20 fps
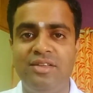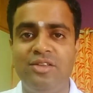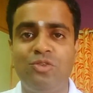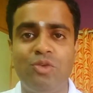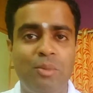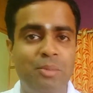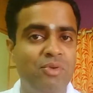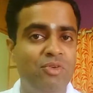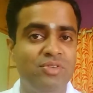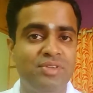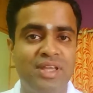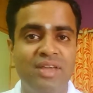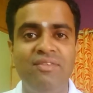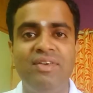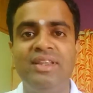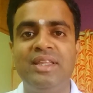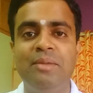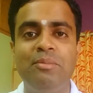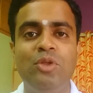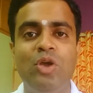Swami was
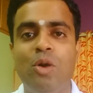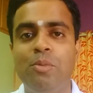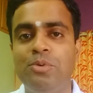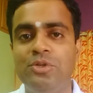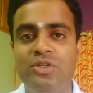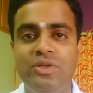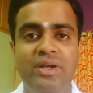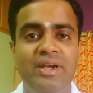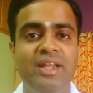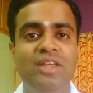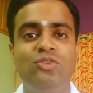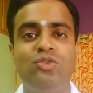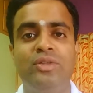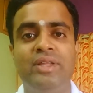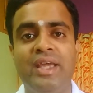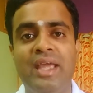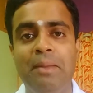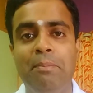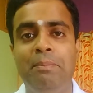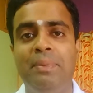giving them the opportunity. So they
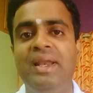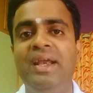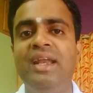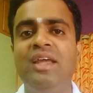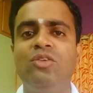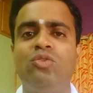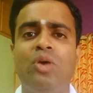kept pleading,